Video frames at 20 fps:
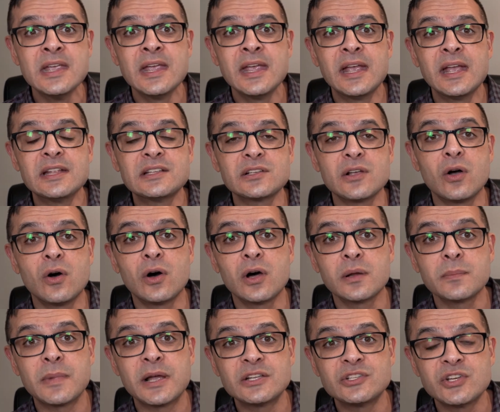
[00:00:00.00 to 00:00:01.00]
It's on
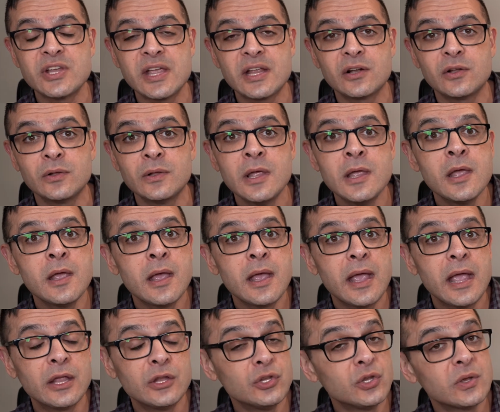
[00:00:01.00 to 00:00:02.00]
my channel,
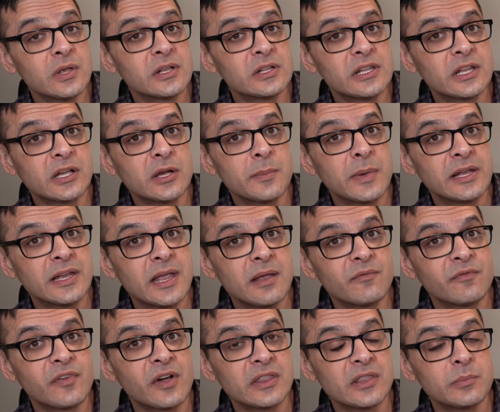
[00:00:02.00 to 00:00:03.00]
and you can click on my name,
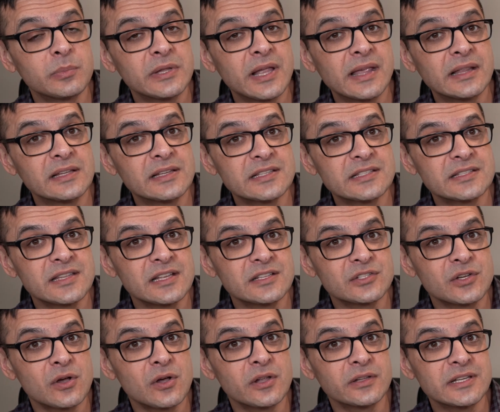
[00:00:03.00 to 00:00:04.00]
find the playlist that's
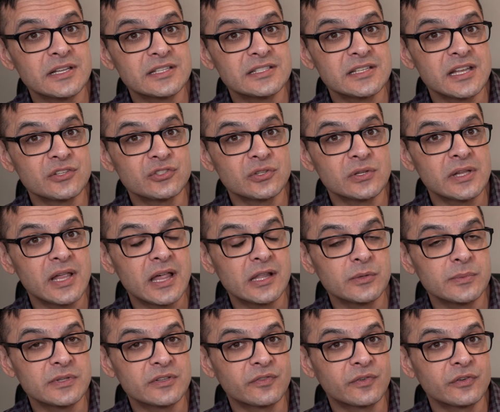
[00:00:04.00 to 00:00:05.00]
called Essential
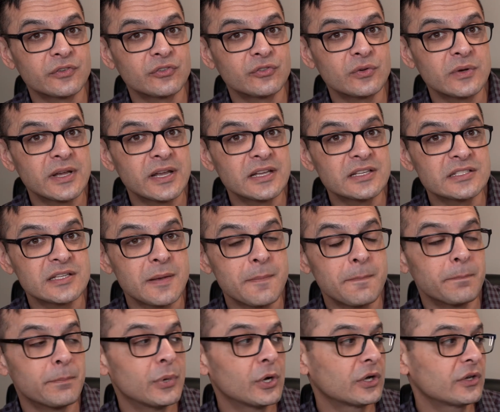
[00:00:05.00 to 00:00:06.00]
Elements for Strings,
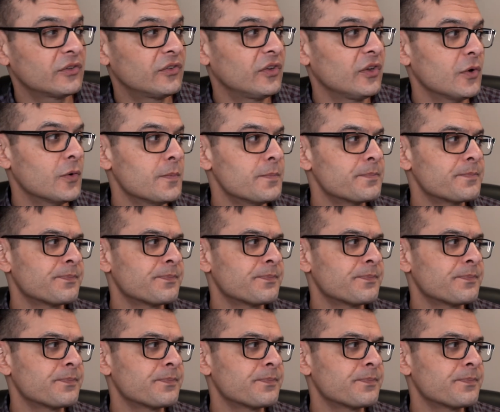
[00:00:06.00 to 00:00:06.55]
Book 2.